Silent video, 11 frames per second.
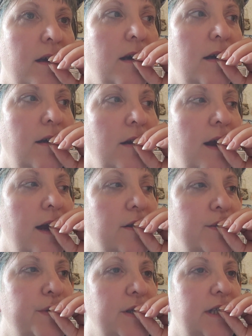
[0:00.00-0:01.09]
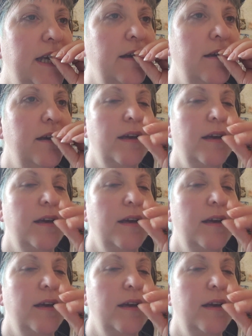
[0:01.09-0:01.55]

I don't know how to put it.